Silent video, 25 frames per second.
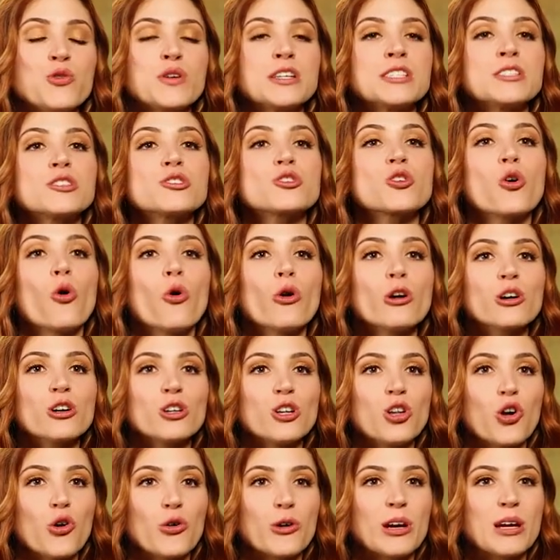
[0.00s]
you can score
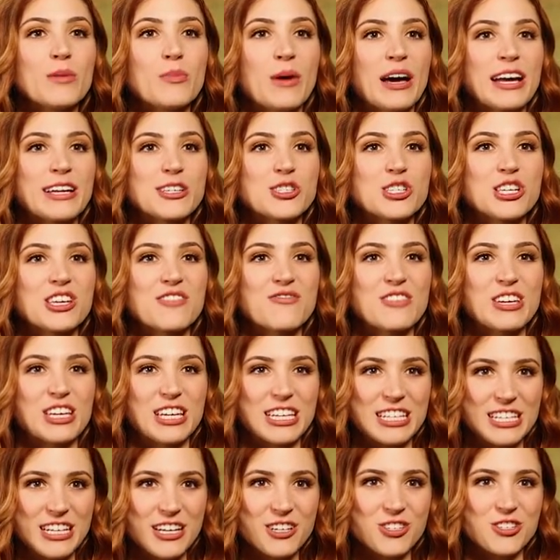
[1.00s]
glory by
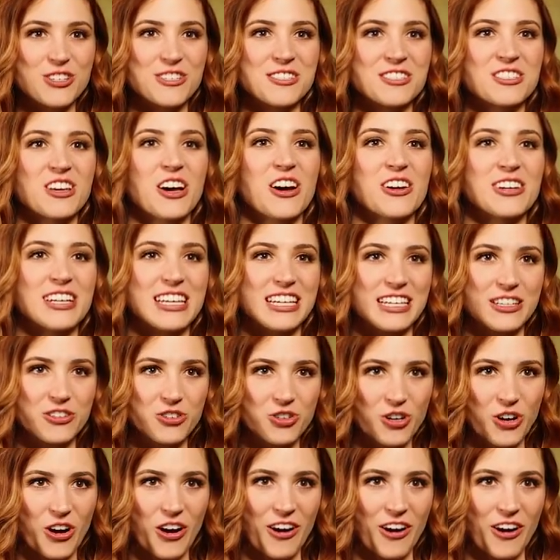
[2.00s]
achieving conditions on each